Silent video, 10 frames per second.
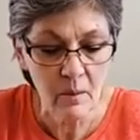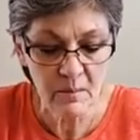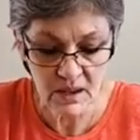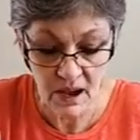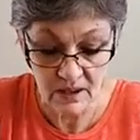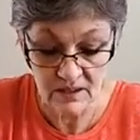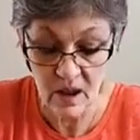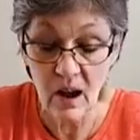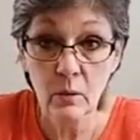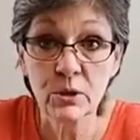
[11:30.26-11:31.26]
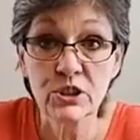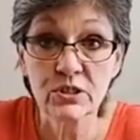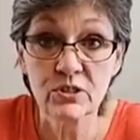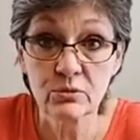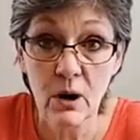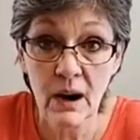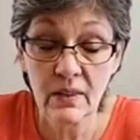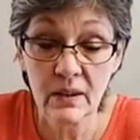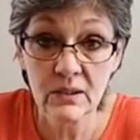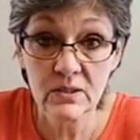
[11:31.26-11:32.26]
Yes, I would just dry
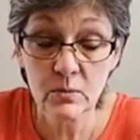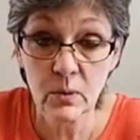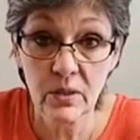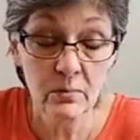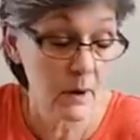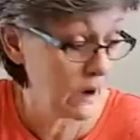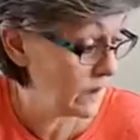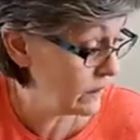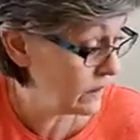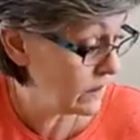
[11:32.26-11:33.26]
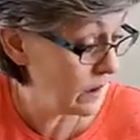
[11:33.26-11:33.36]
this with my